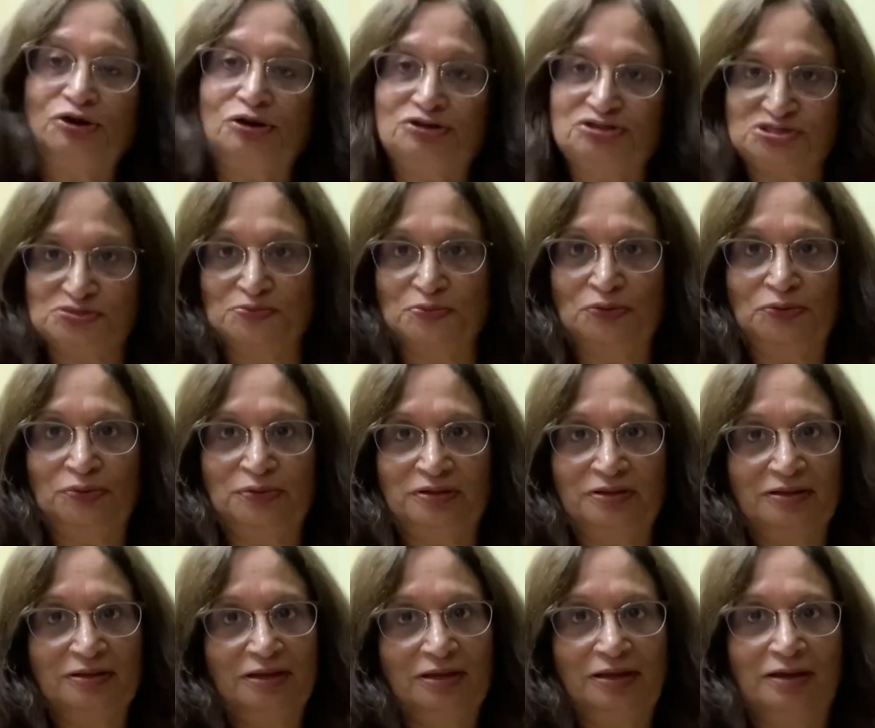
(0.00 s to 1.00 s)

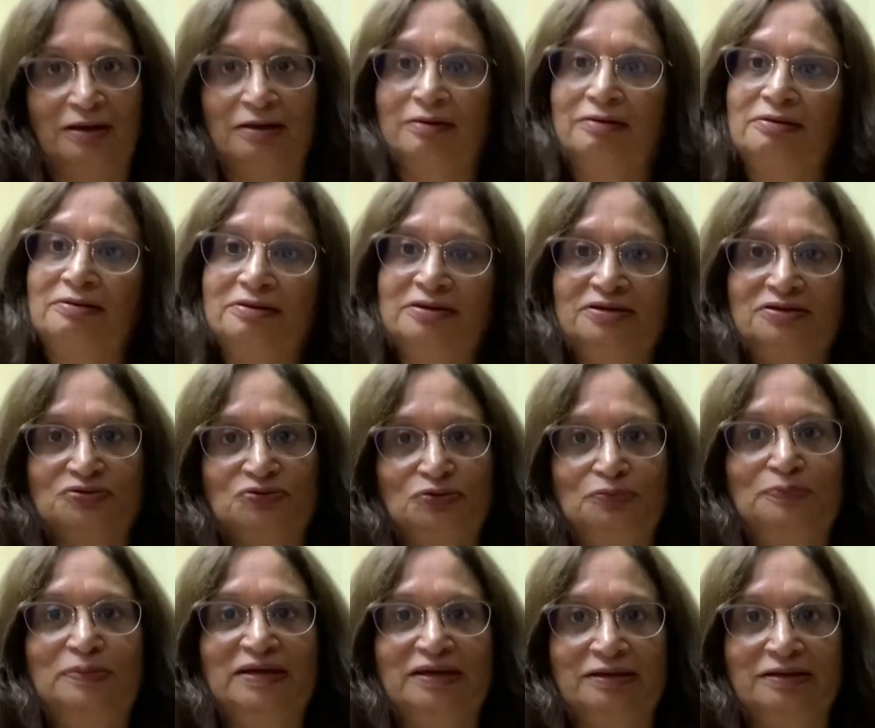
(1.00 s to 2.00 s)
smooth. It
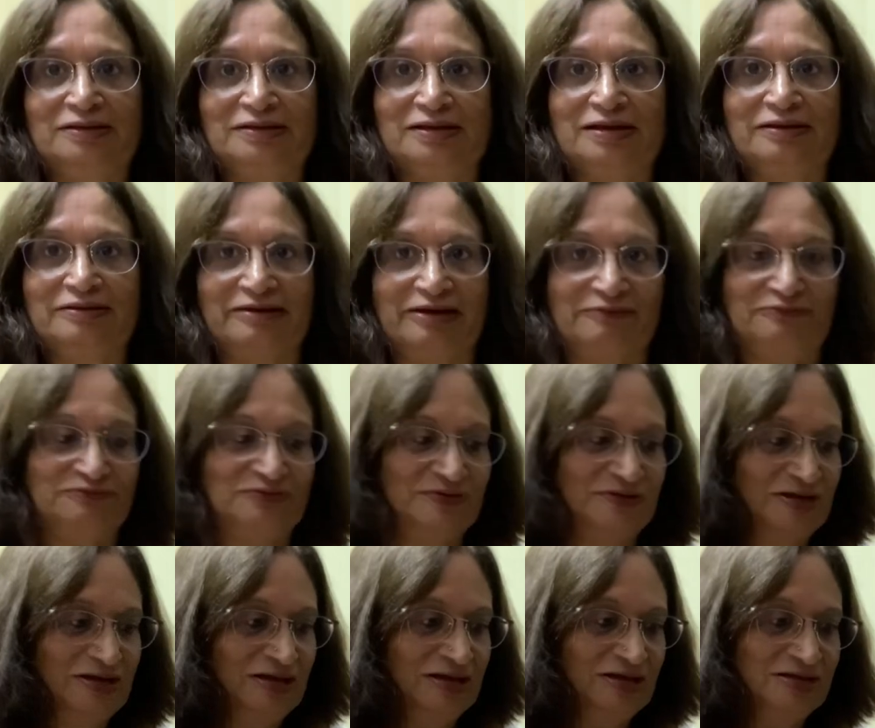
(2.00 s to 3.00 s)
could be a little rough.
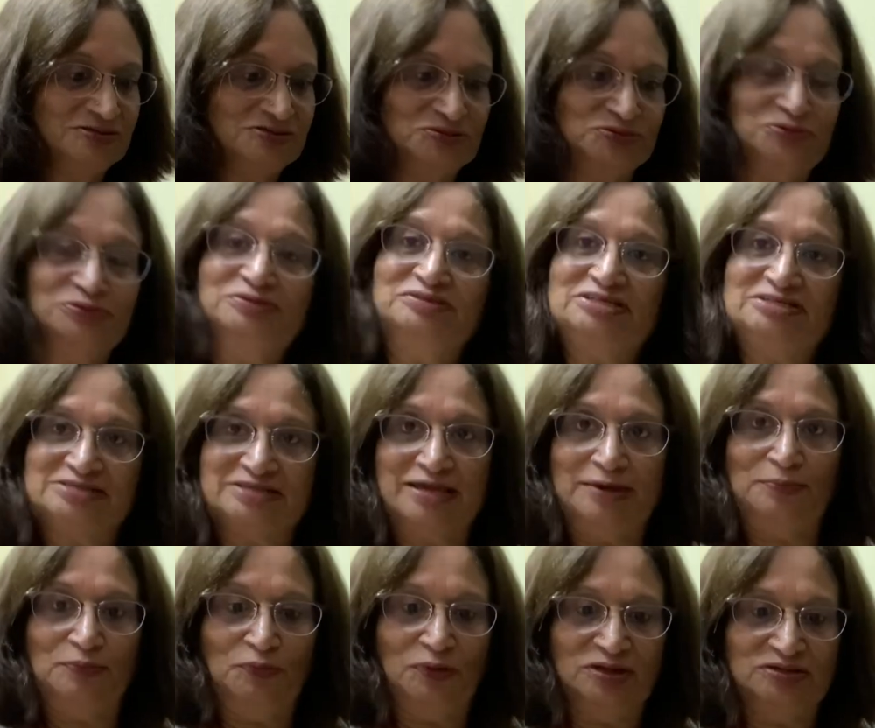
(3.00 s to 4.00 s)
So just
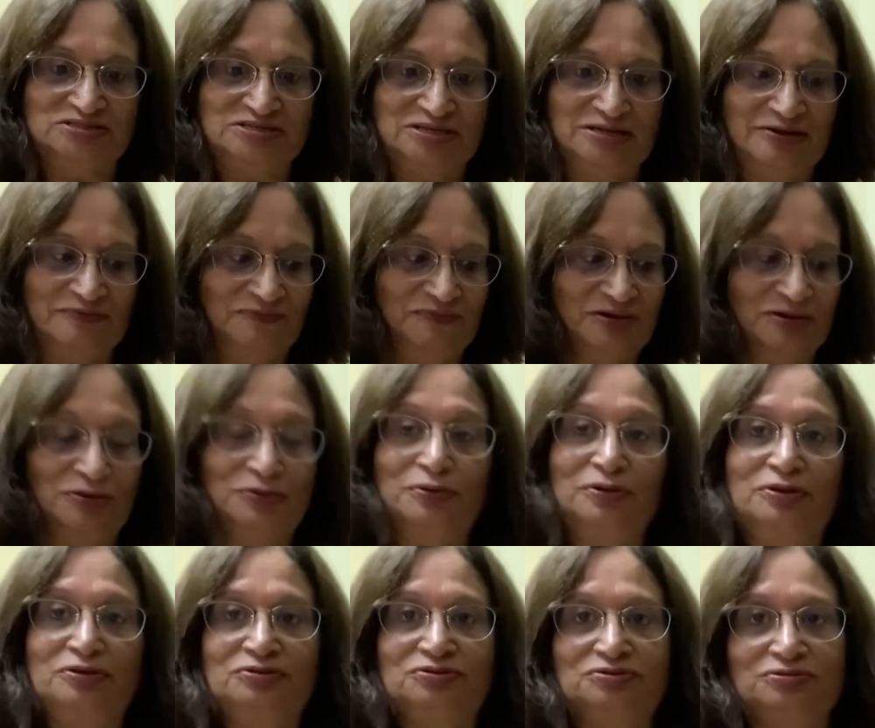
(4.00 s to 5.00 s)
keep watching. We're
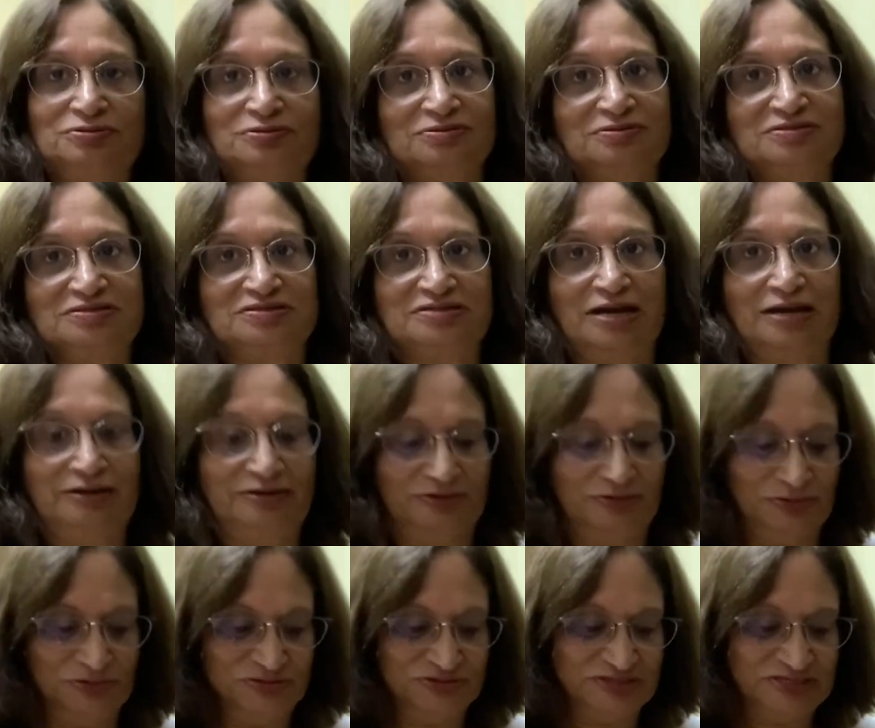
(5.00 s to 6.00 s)
going to start
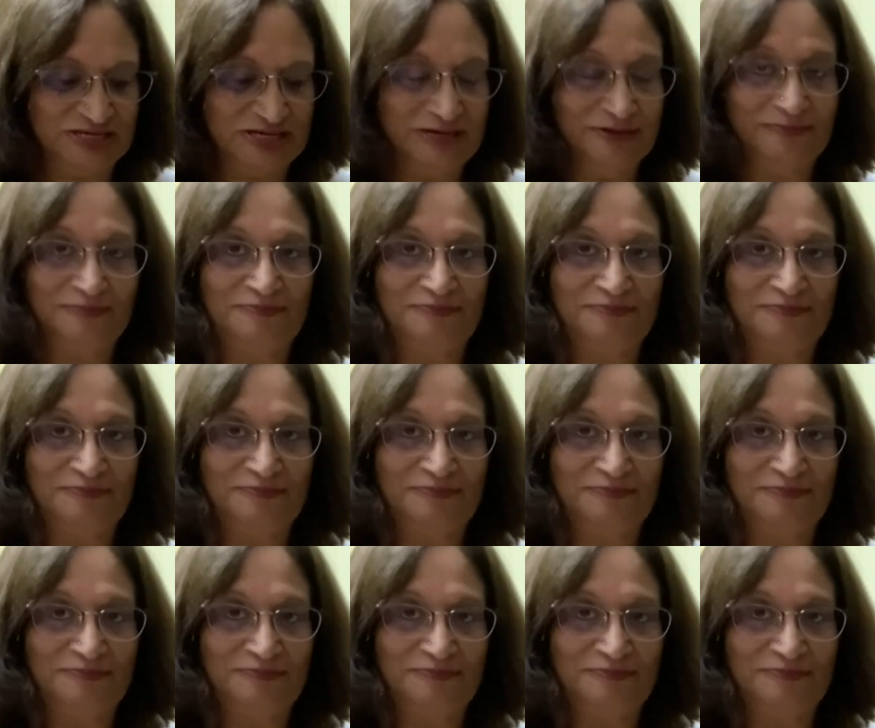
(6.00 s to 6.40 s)
roasting.